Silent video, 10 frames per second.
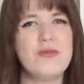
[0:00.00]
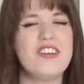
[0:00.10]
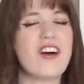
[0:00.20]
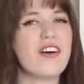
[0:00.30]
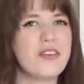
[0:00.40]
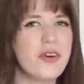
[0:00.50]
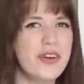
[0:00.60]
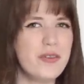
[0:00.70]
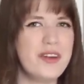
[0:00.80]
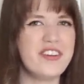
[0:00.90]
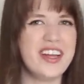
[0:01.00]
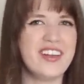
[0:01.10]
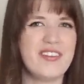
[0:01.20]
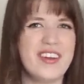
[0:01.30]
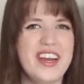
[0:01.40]
She's also going to be doing
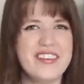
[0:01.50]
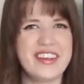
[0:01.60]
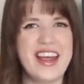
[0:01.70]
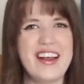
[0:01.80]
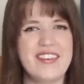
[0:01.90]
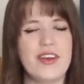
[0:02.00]
this video today.